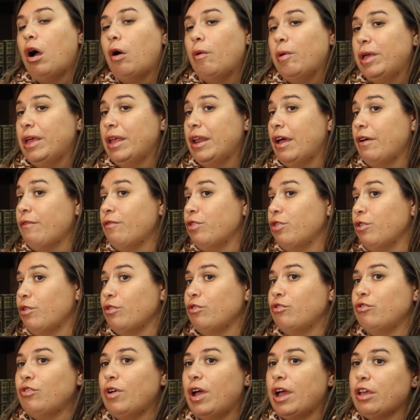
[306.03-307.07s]
We can have
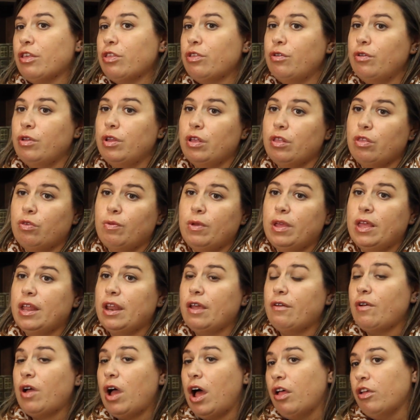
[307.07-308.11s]
third track students, we can
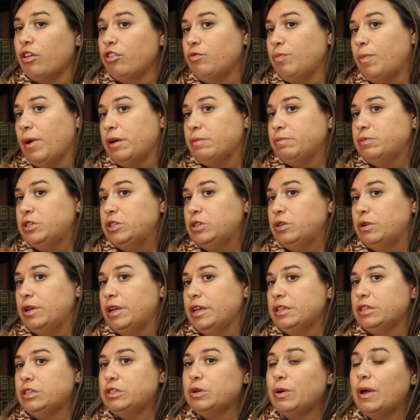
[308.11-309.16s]
have college prep
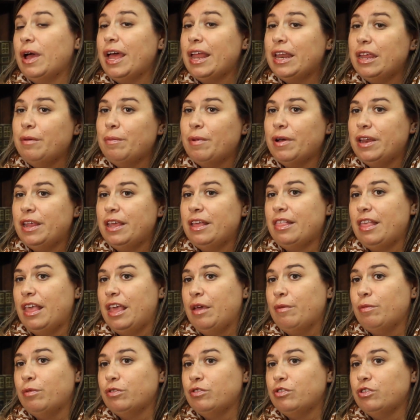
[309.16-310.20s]
students, so anybody is
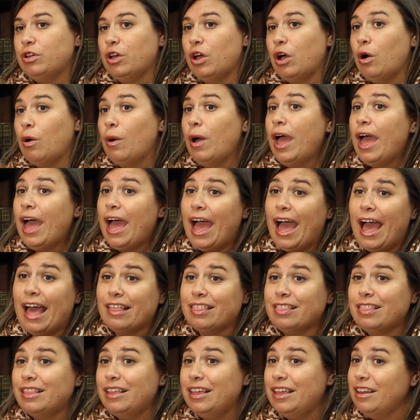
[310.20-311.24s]
able to go,
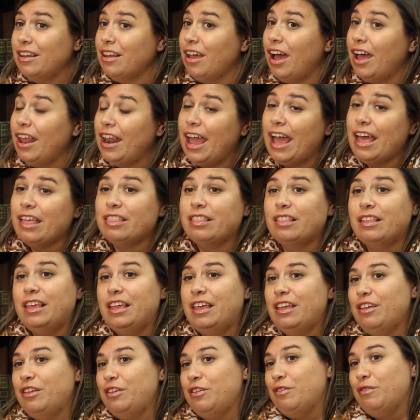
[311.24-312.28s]
athlete,
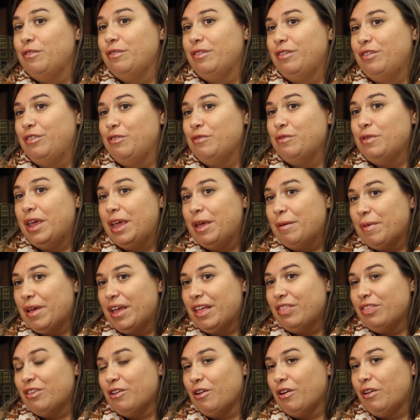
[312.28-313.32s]
non-athlete, you name
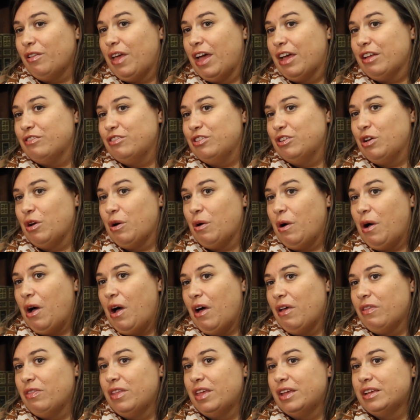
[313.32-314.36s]
it, they're allowed to go
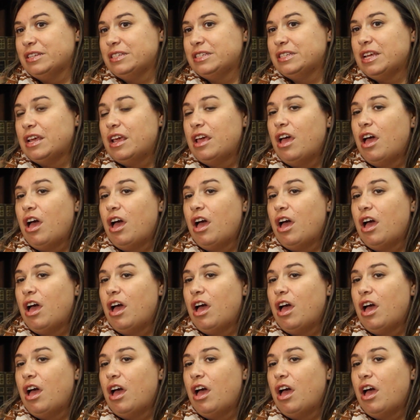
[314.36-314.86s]
on this.